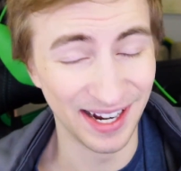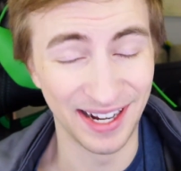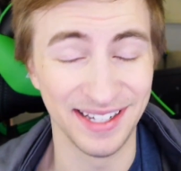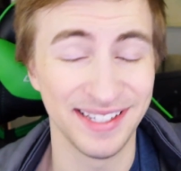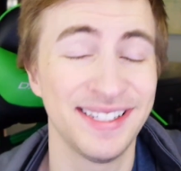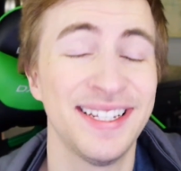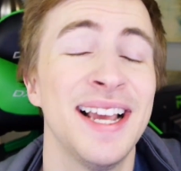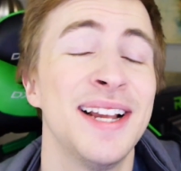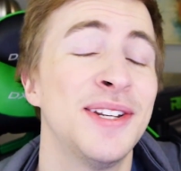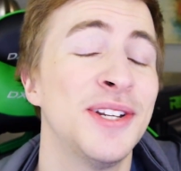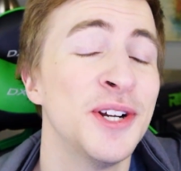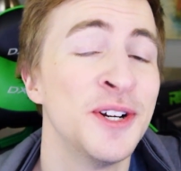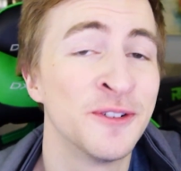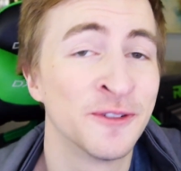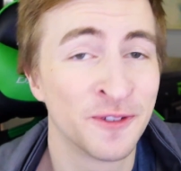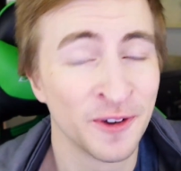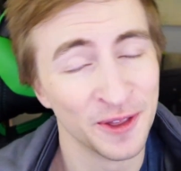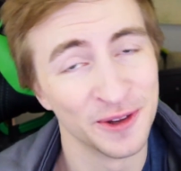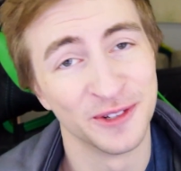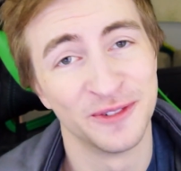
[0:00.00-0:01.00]
stay
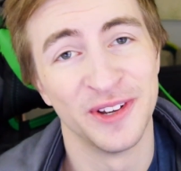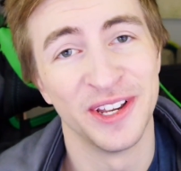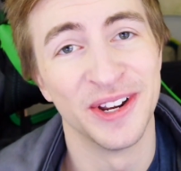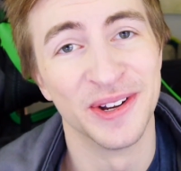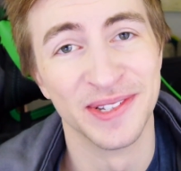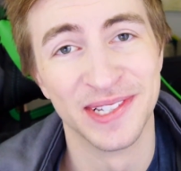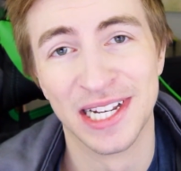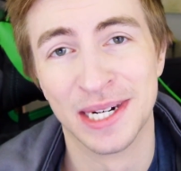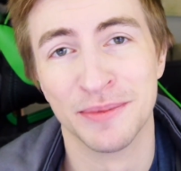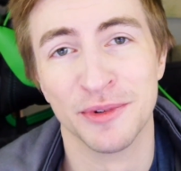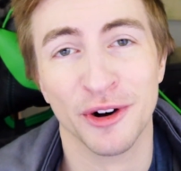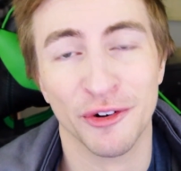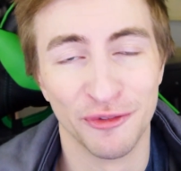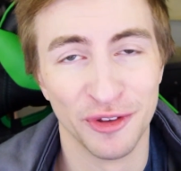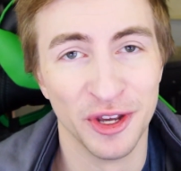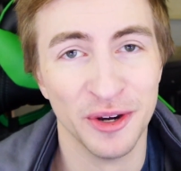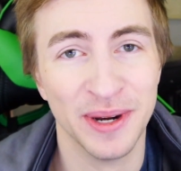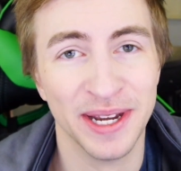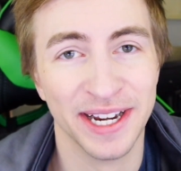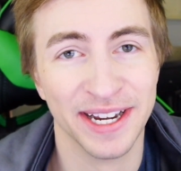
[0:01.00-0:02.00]
tuned for those videos. I'm going to be
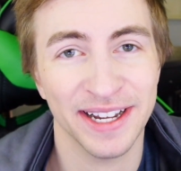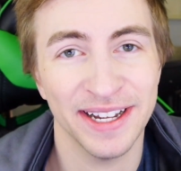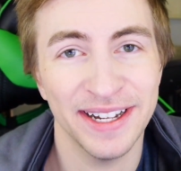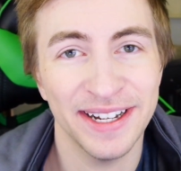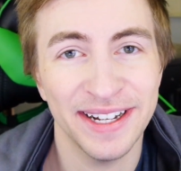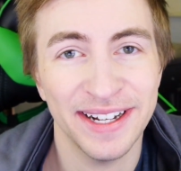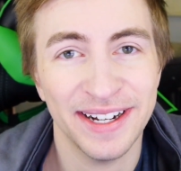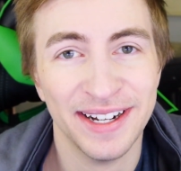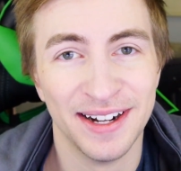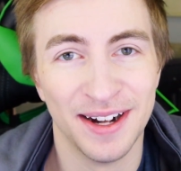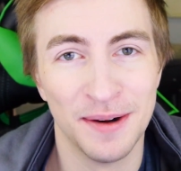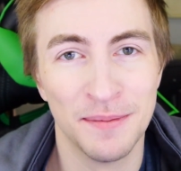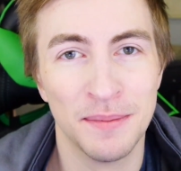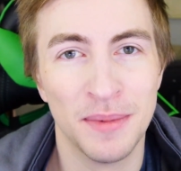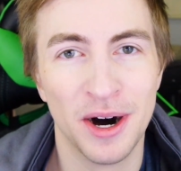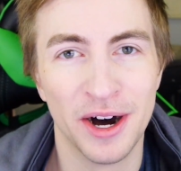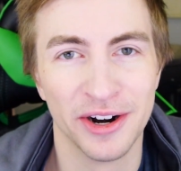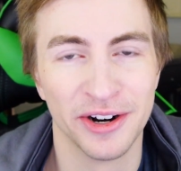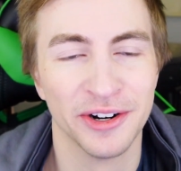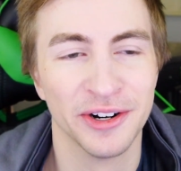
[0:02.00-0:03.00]
reviewing
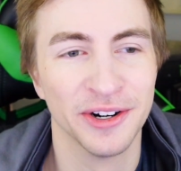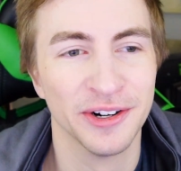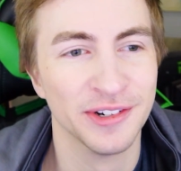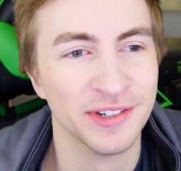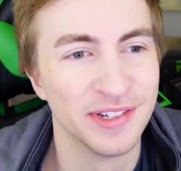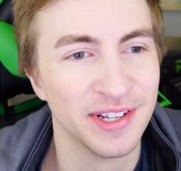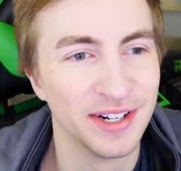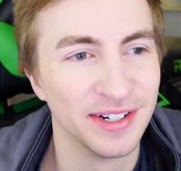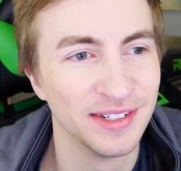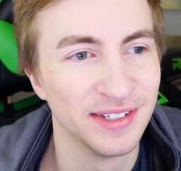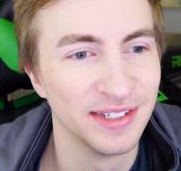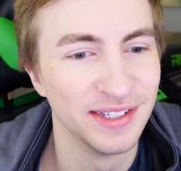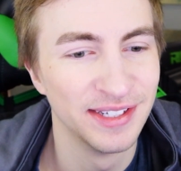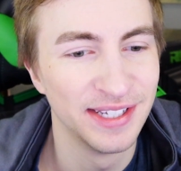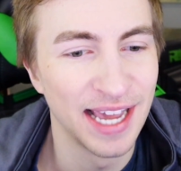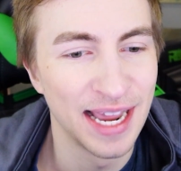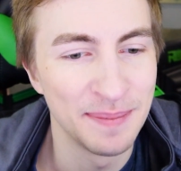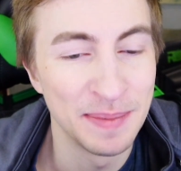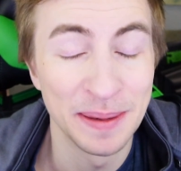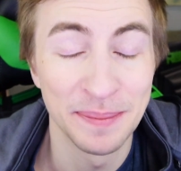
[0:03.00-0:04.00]
monitors and
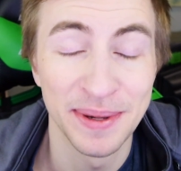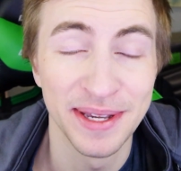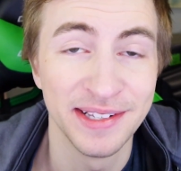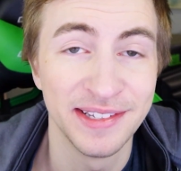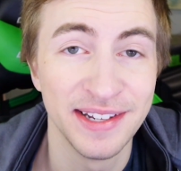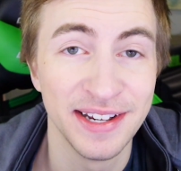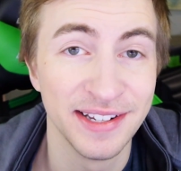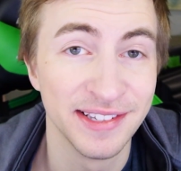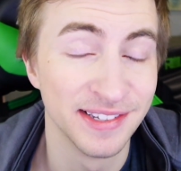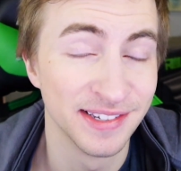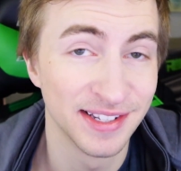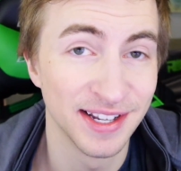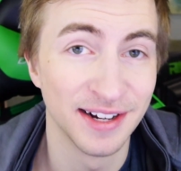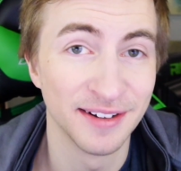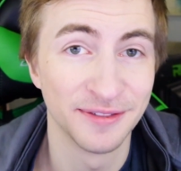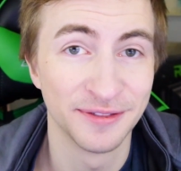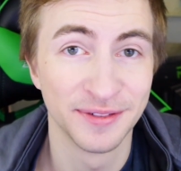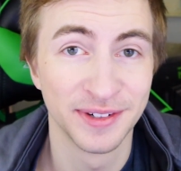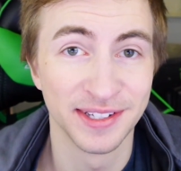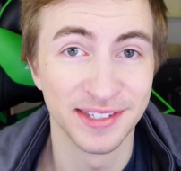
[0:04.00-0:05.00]
gaming PCs and
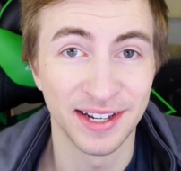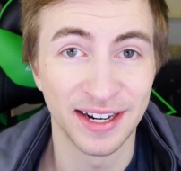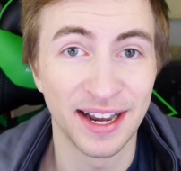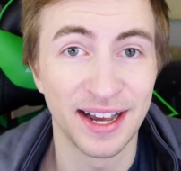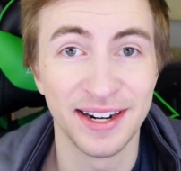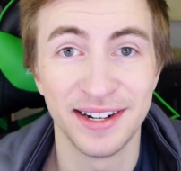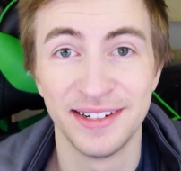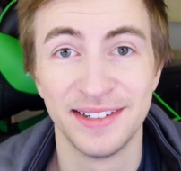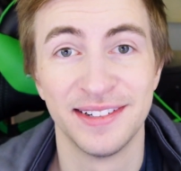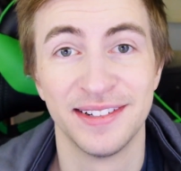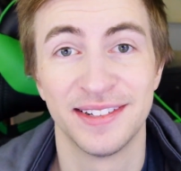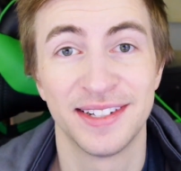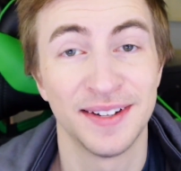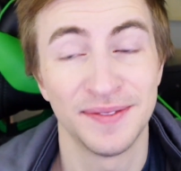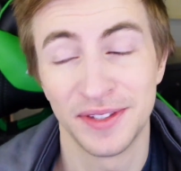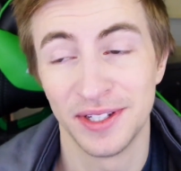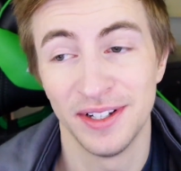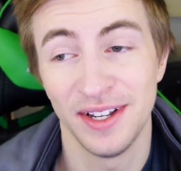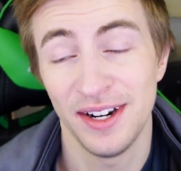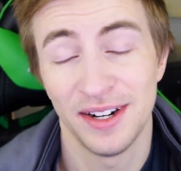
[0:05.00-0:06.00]
stuff, because I got
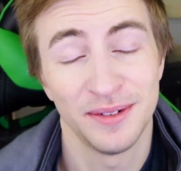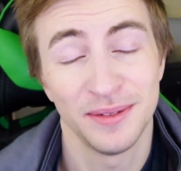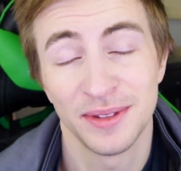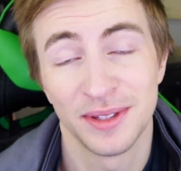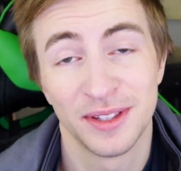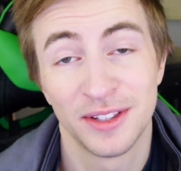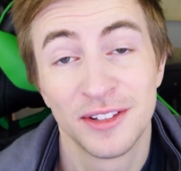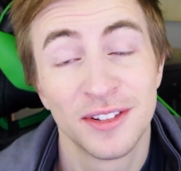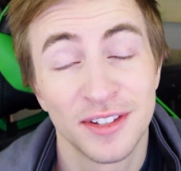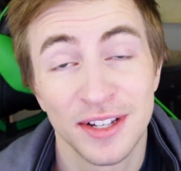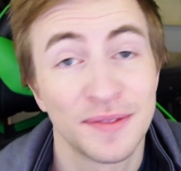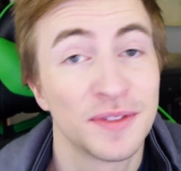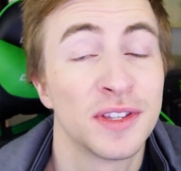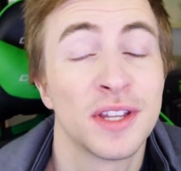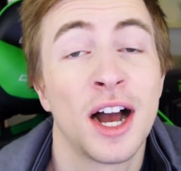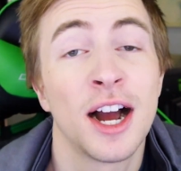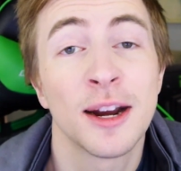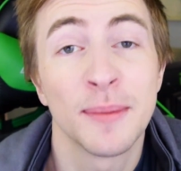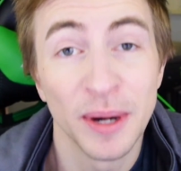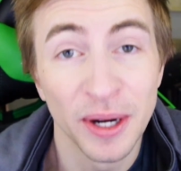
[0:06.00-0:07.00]
stuff to
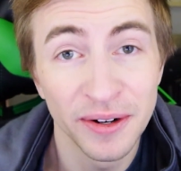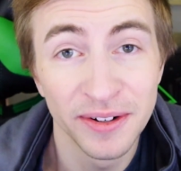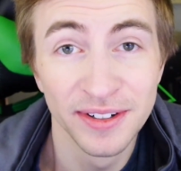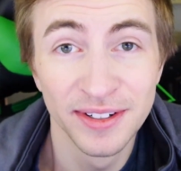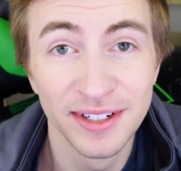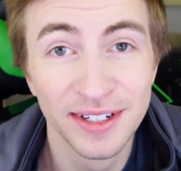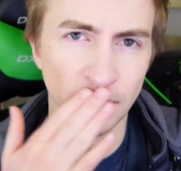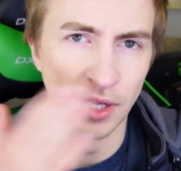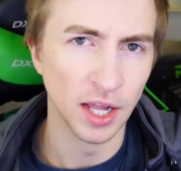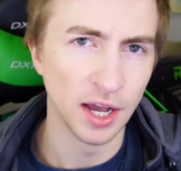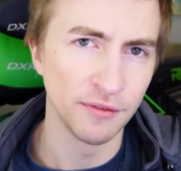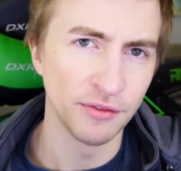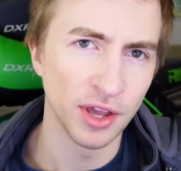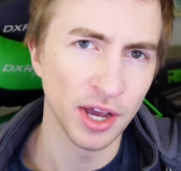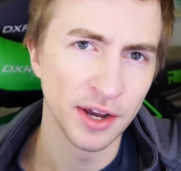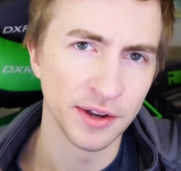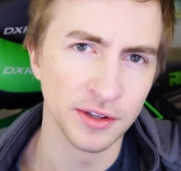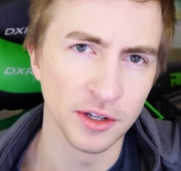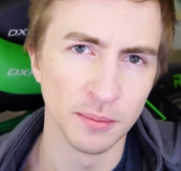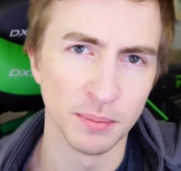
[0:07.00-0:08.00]
talk about. Love
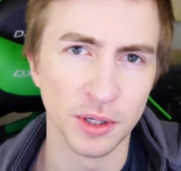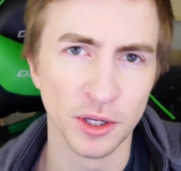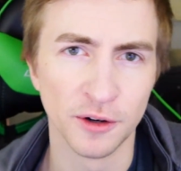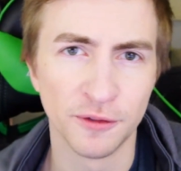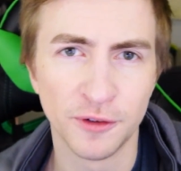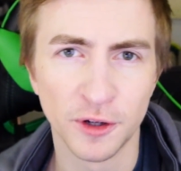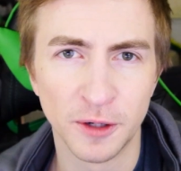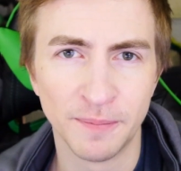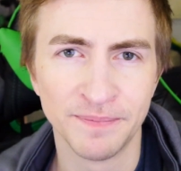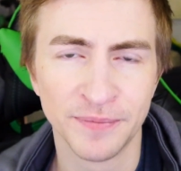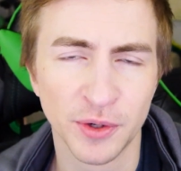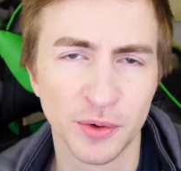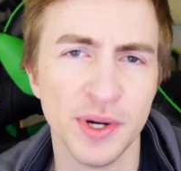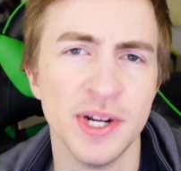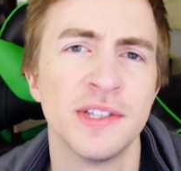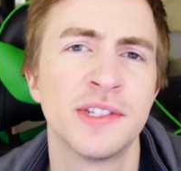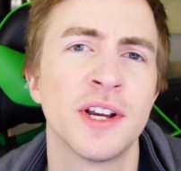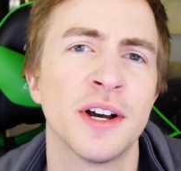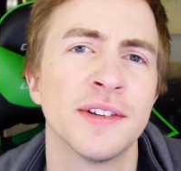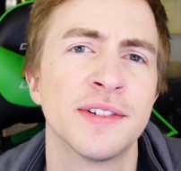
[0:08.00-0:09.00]
ya. You're beautiful.
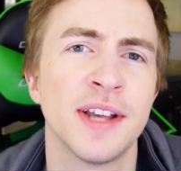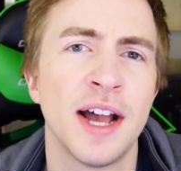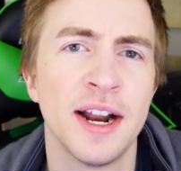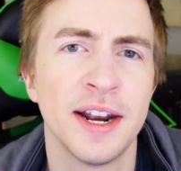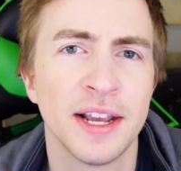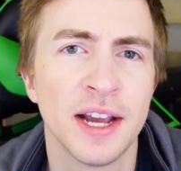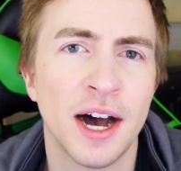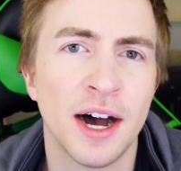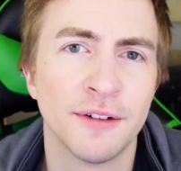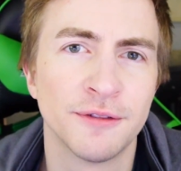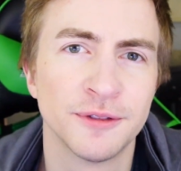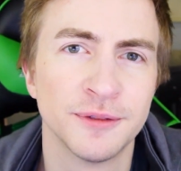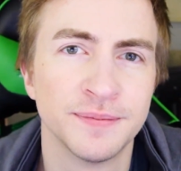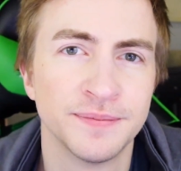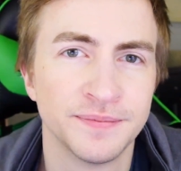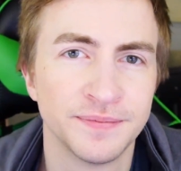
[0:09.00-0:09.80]
Greenskull signing off.